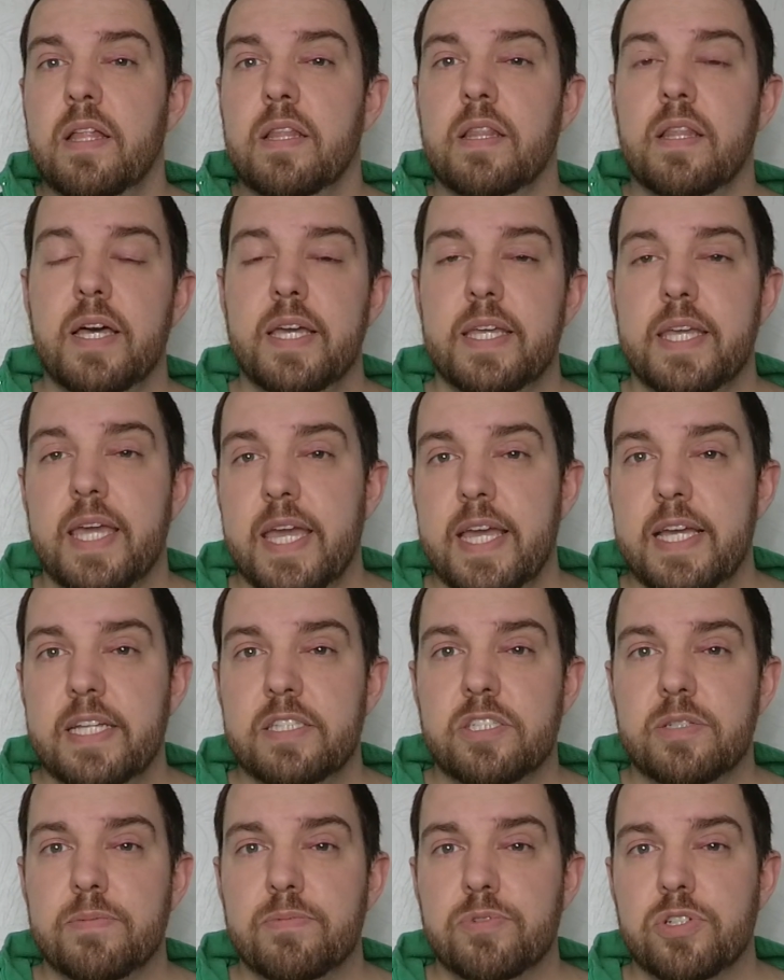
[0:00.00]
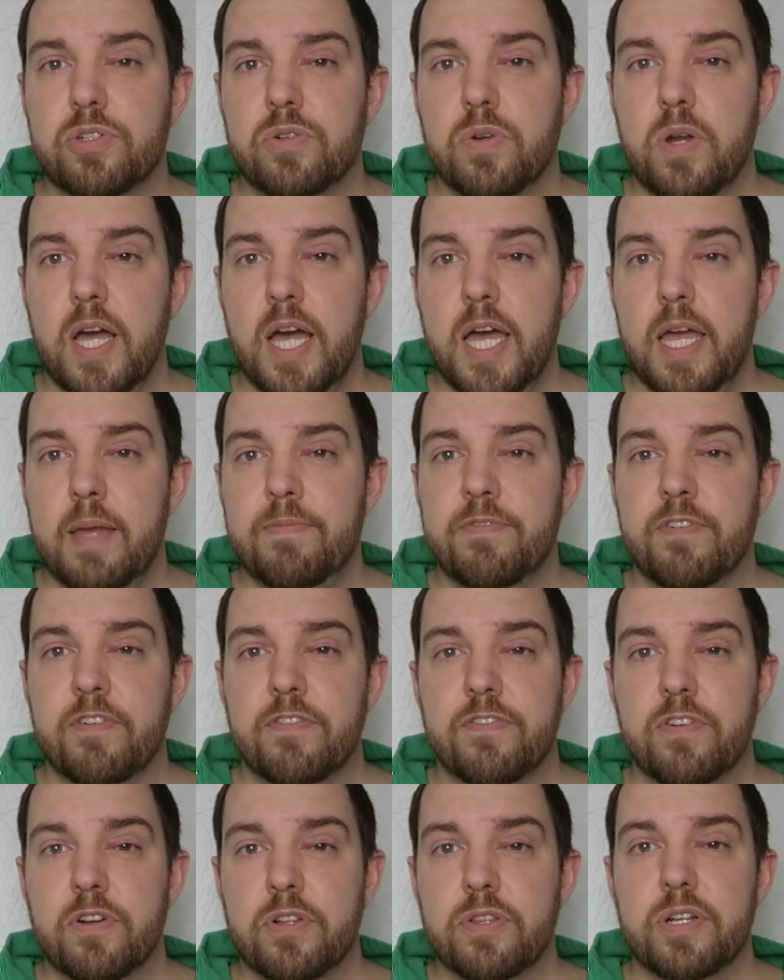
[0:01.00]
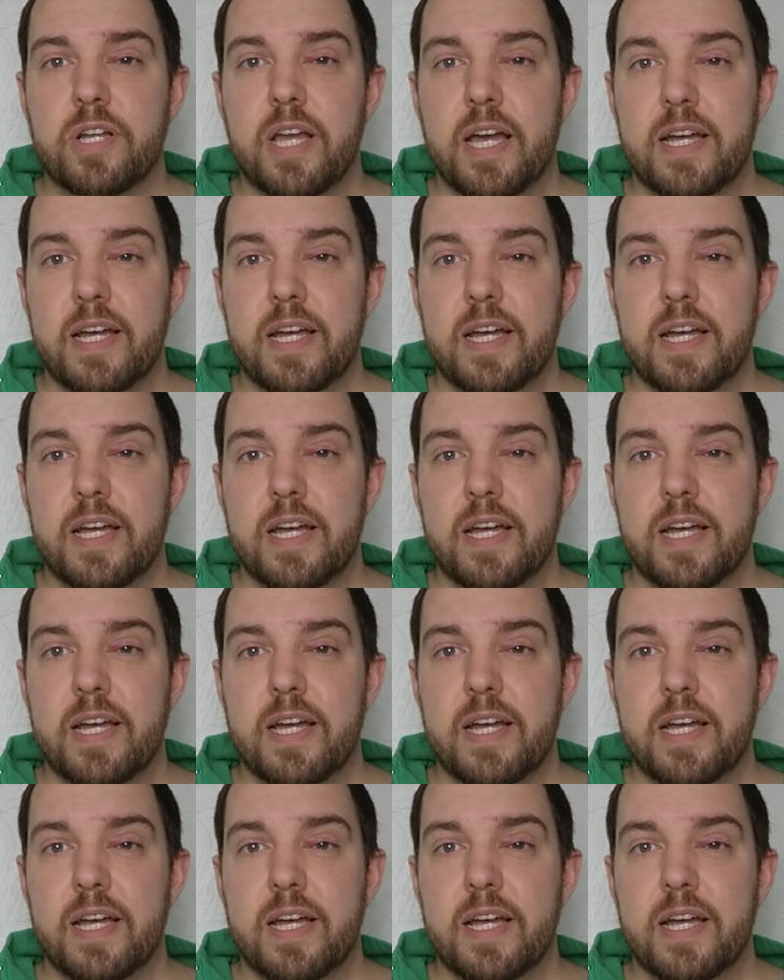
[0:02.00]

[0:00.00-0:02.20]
Like and subscribe for further